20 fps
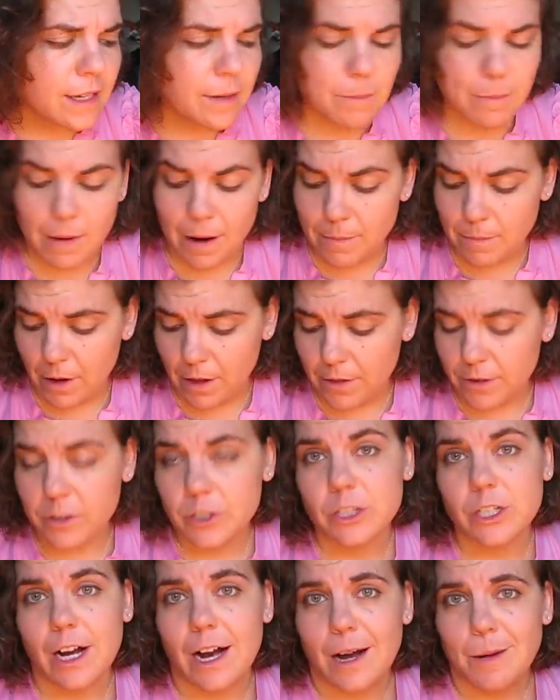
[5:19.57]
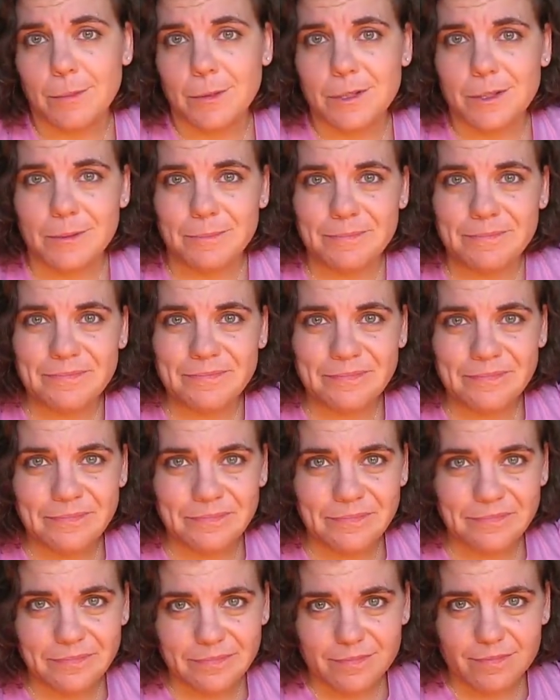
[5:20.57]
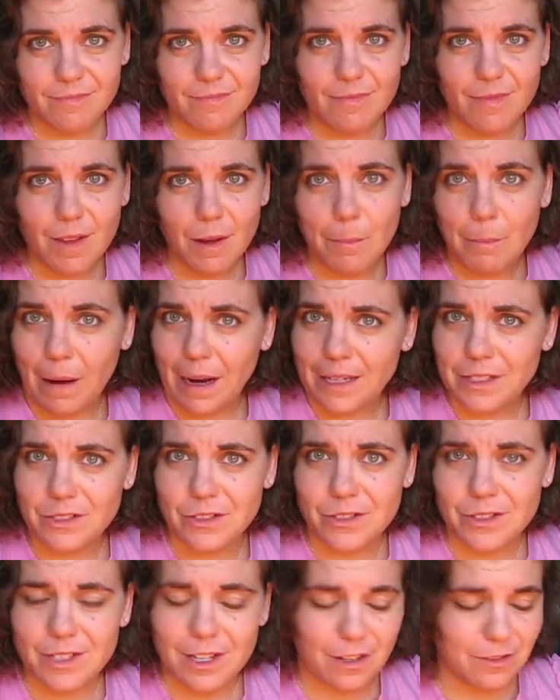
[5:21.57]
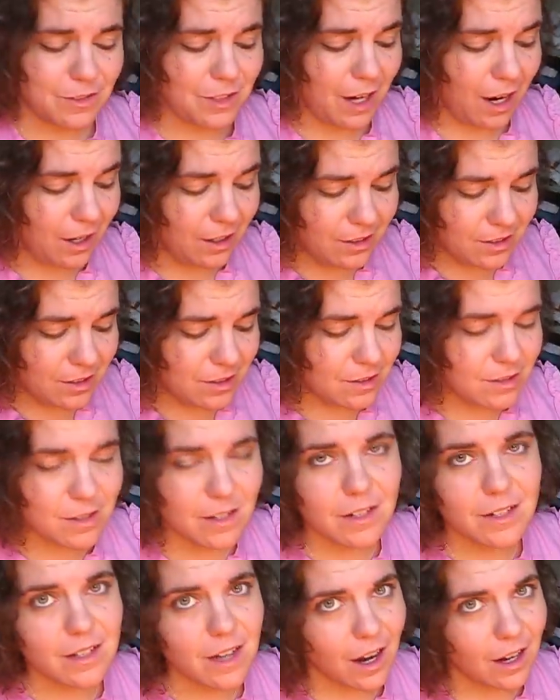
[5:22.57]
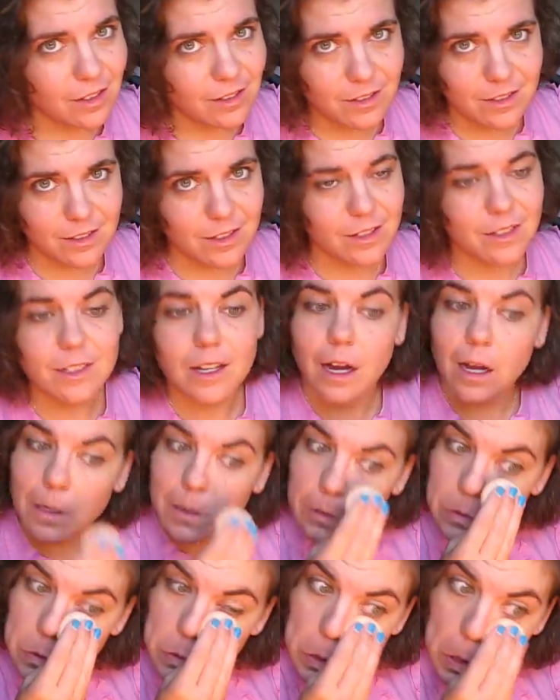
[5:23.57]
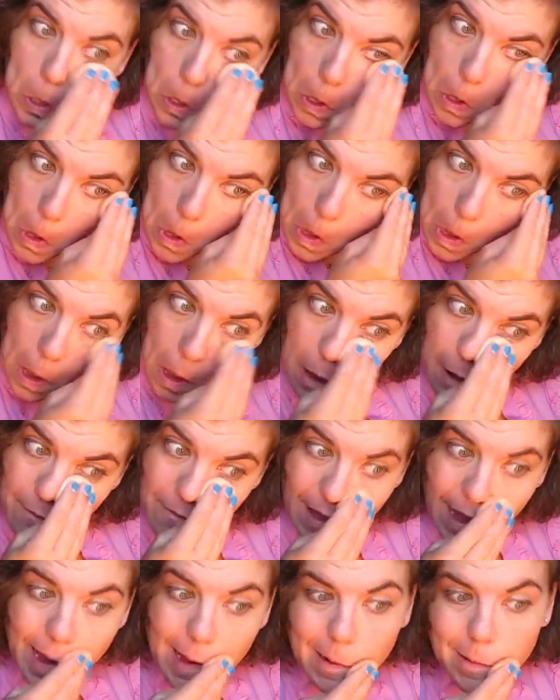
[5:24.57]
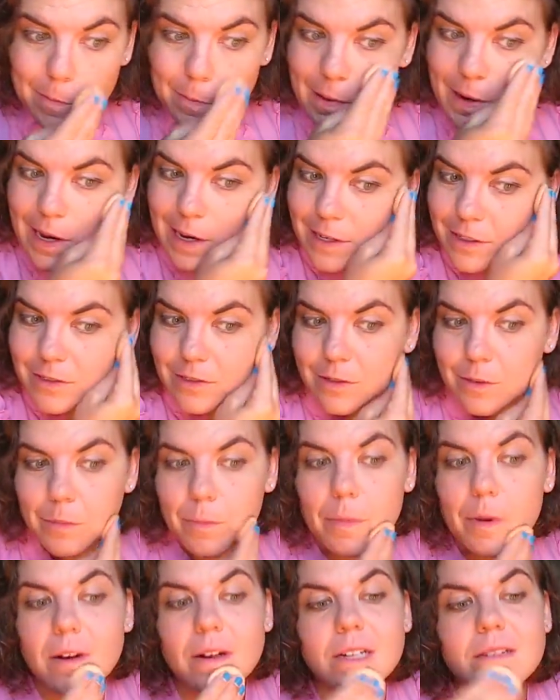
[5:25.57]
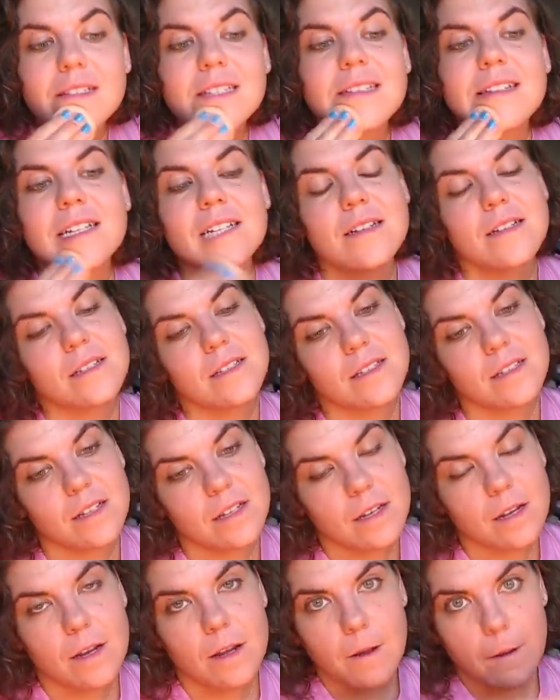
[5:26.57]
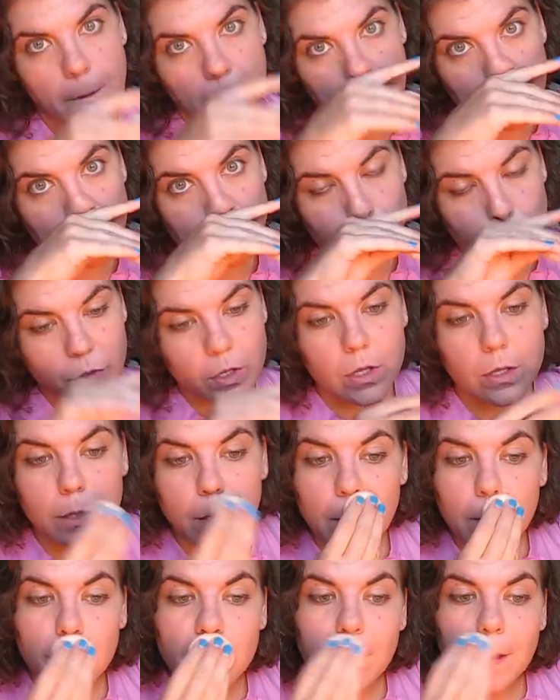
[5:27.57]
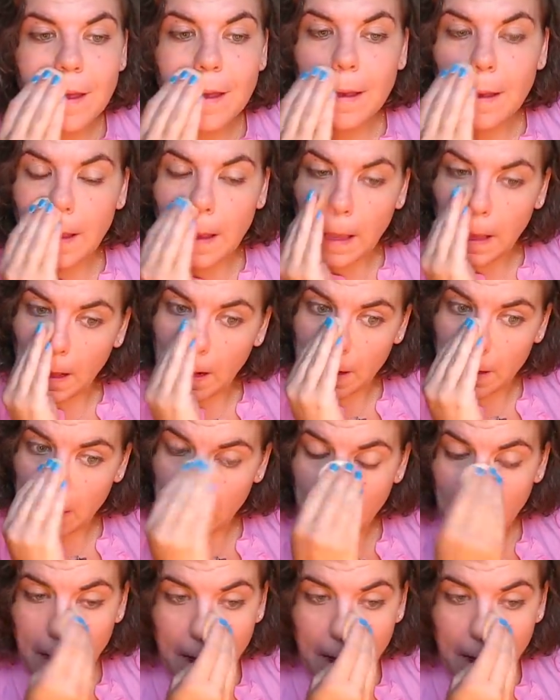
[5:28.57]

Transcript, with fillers: my mother shops, buys herself tons and tons and tons of handbags and purses and clothing, and